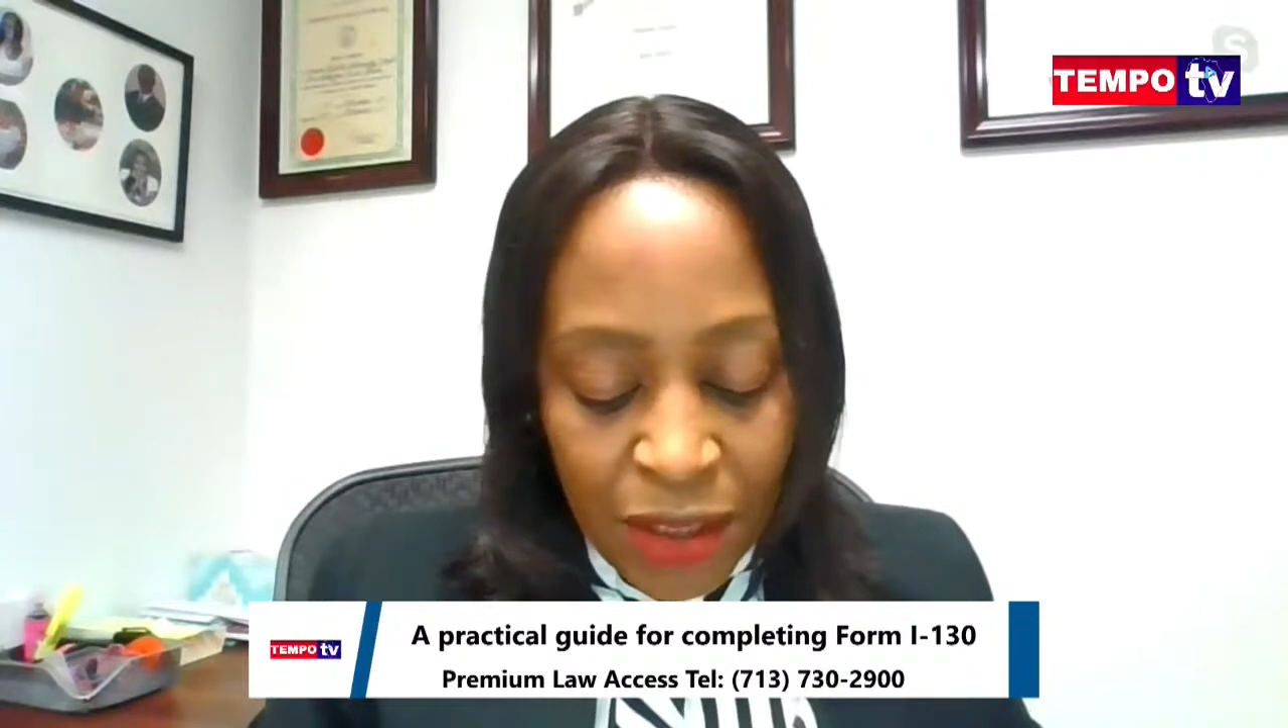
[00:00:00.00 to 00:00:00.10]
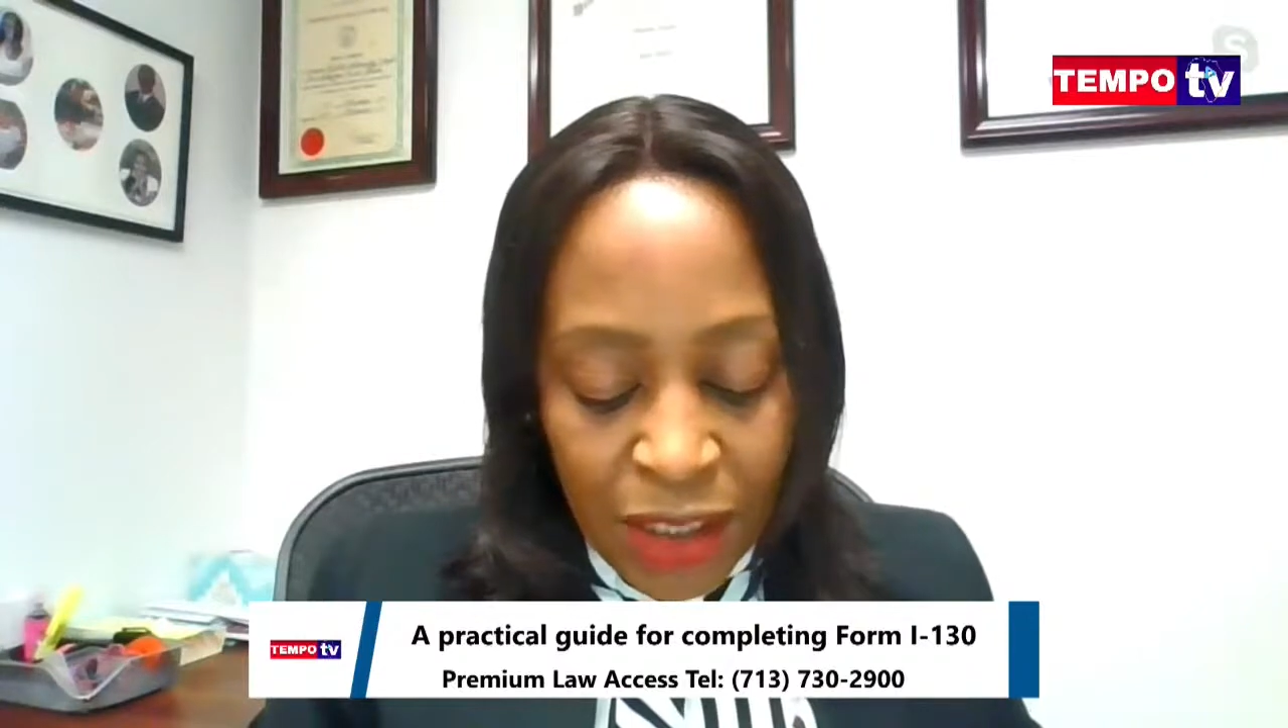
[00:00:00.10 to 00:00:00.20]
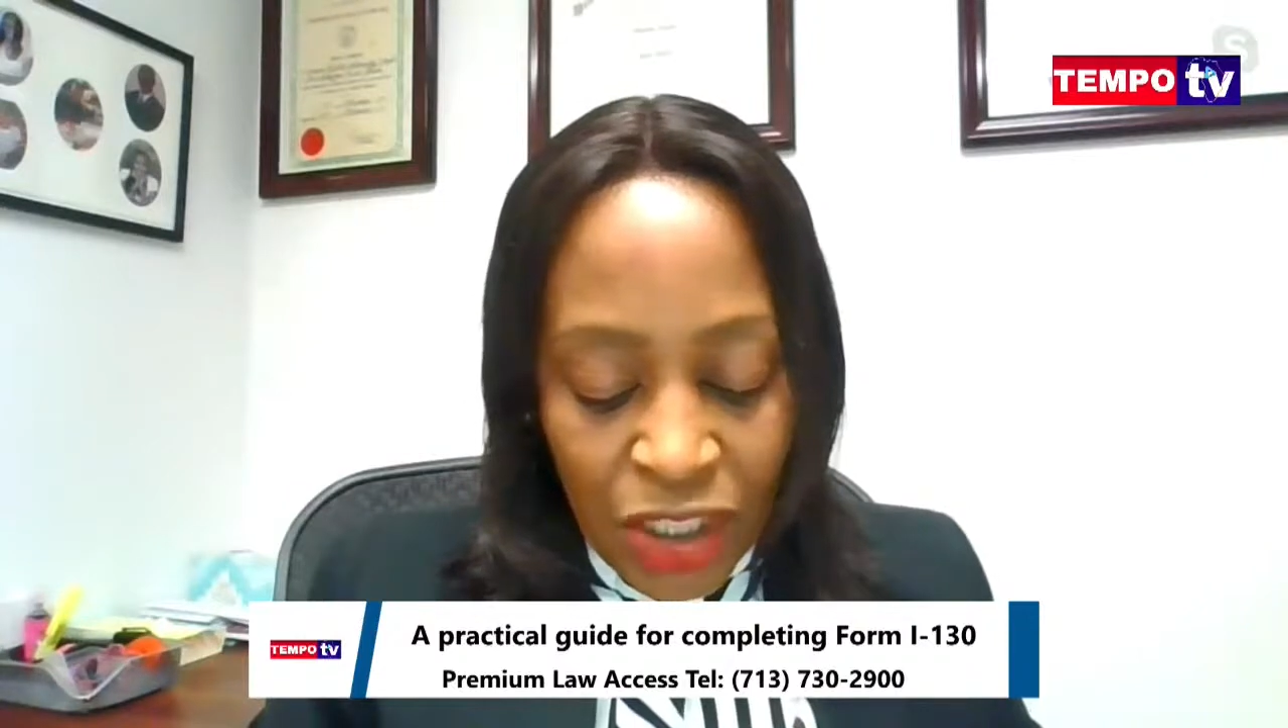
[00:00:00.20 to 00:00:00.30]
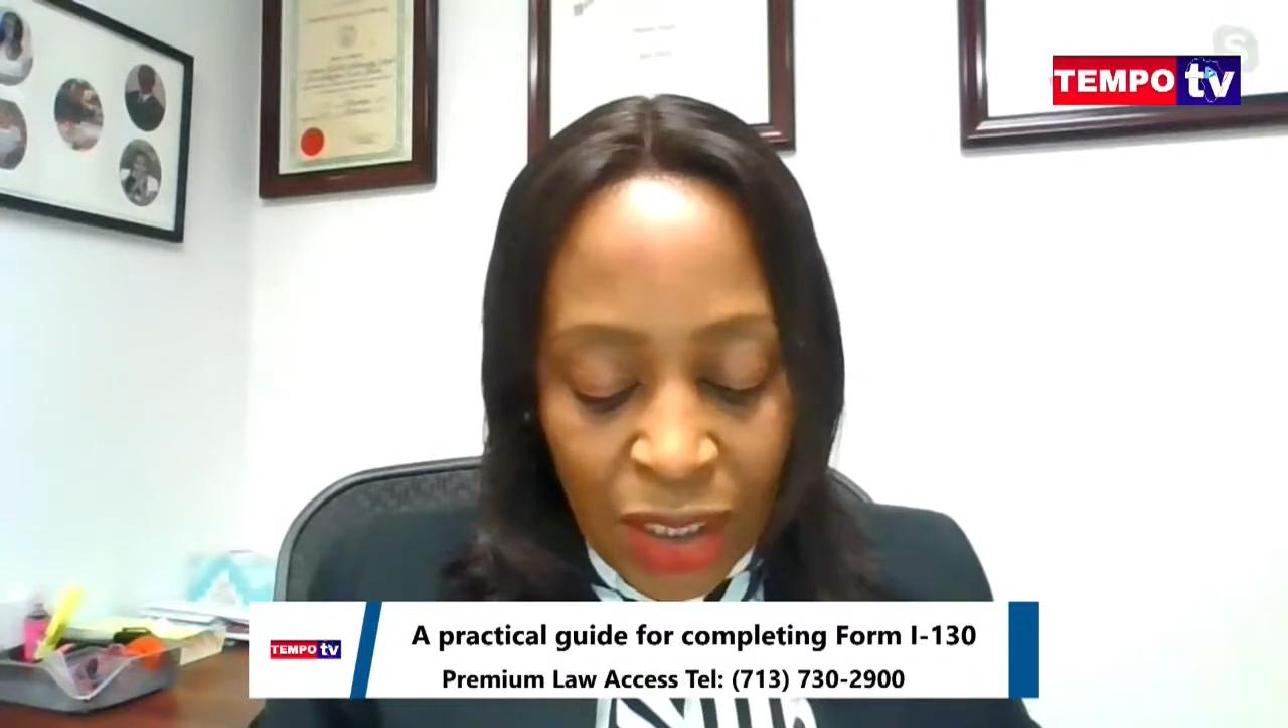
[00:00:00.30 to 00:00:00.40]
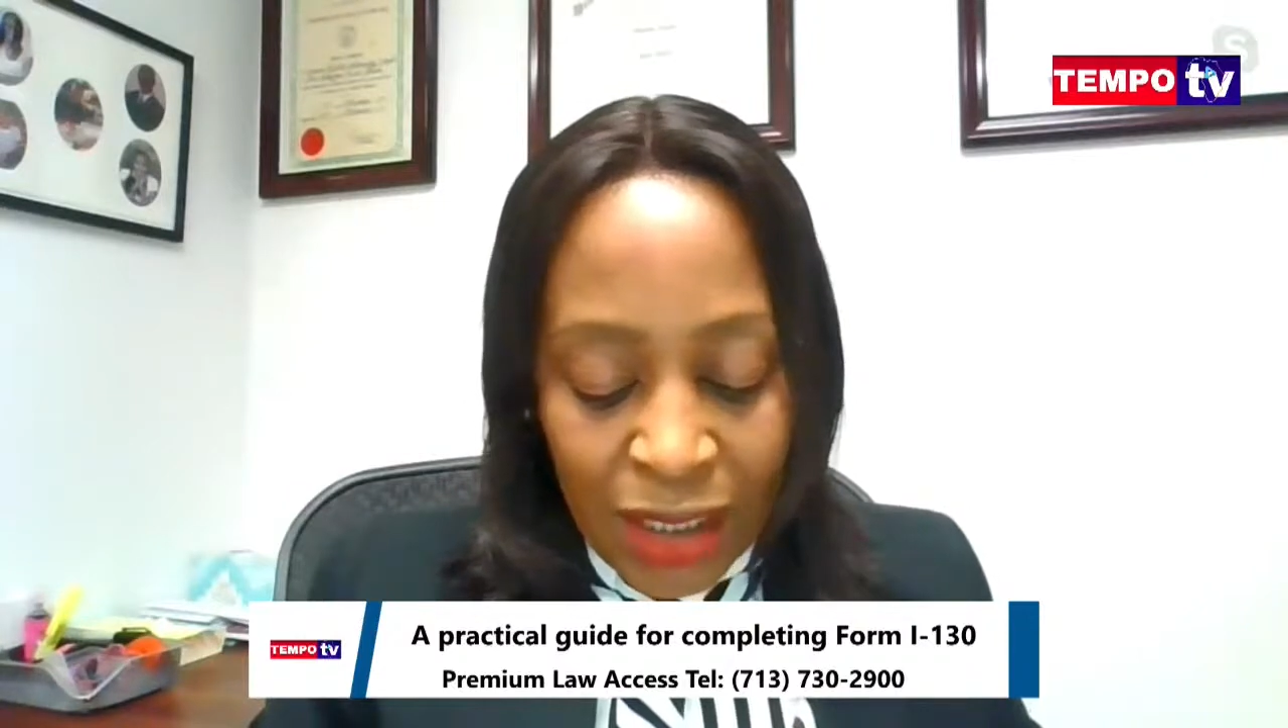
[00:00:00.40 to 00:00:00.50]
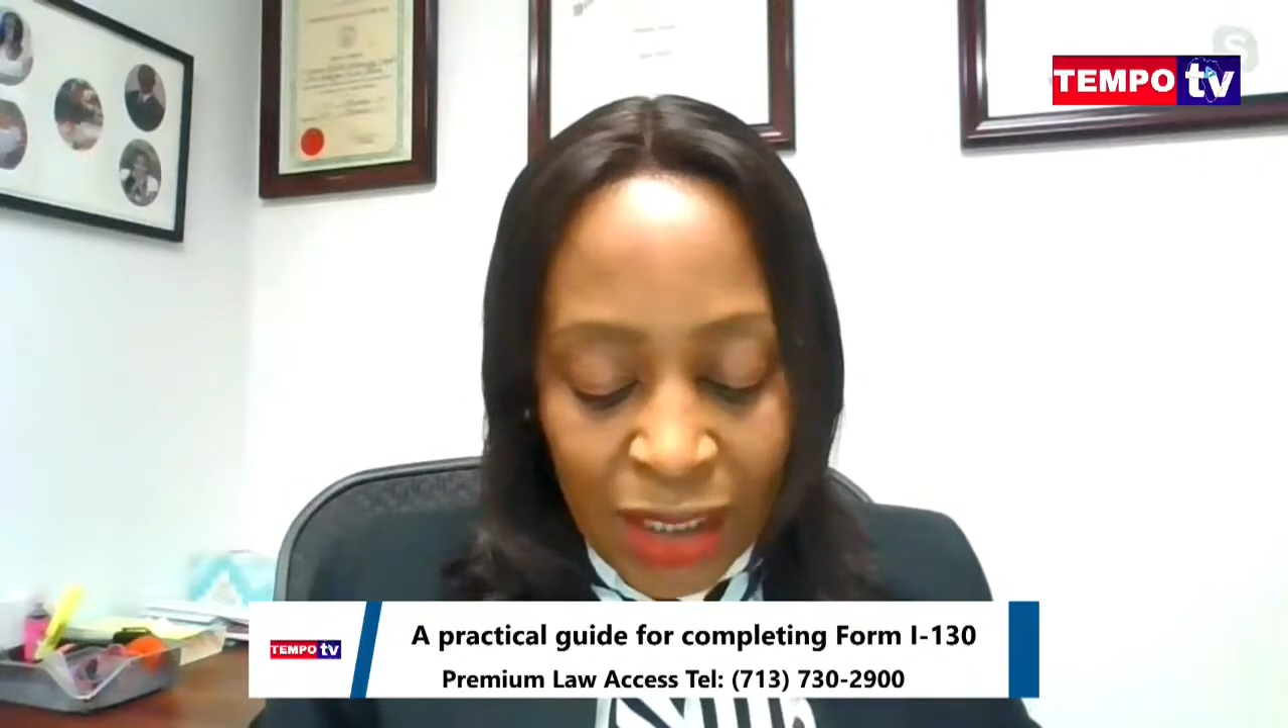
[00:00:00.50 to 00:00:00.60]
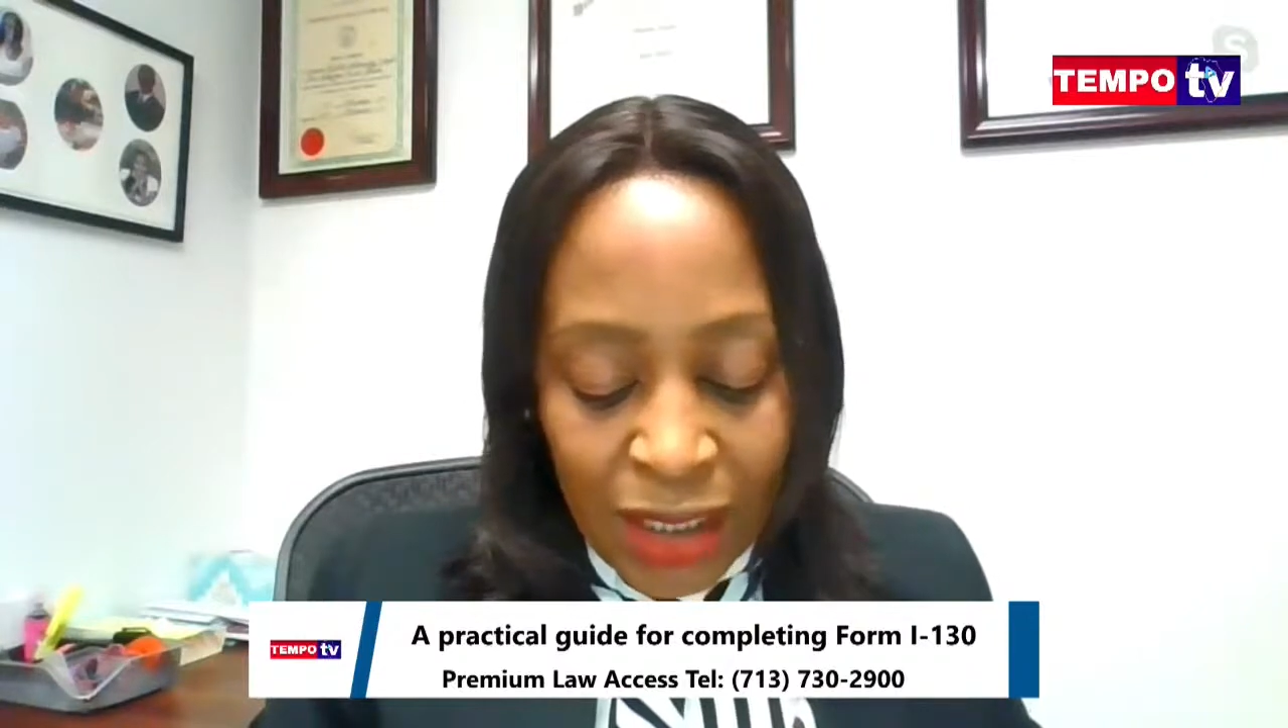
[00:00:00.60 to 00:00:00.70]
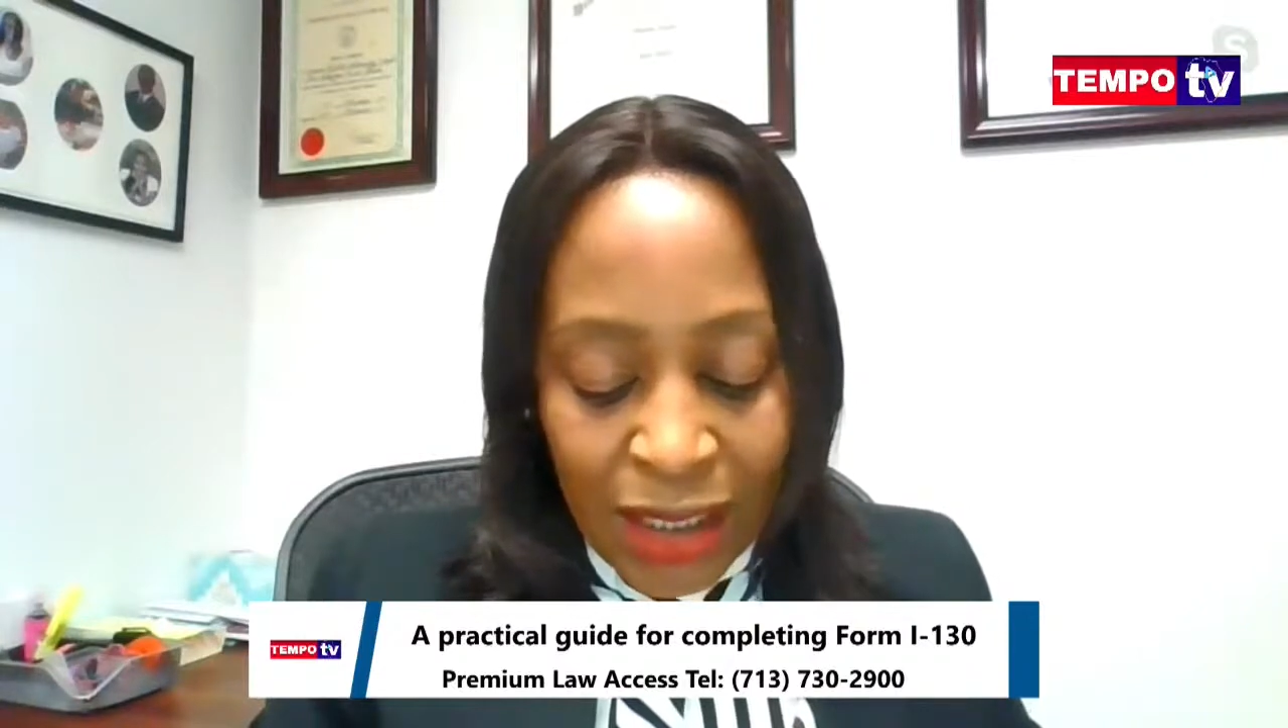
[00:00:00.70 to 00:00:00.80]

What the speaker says: petitioner,